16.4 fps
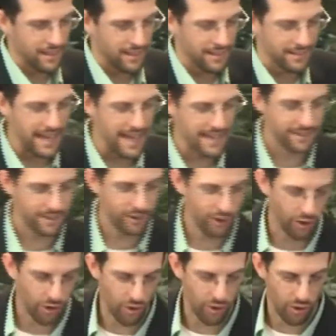They that are
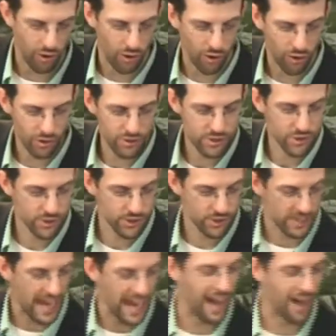whole,
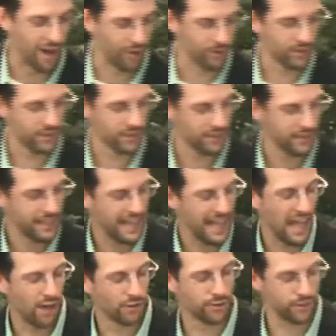sound,
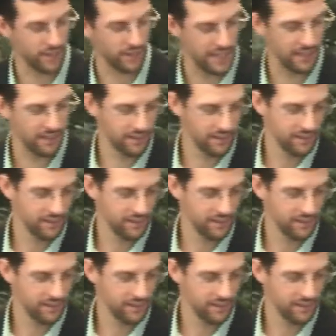healthy,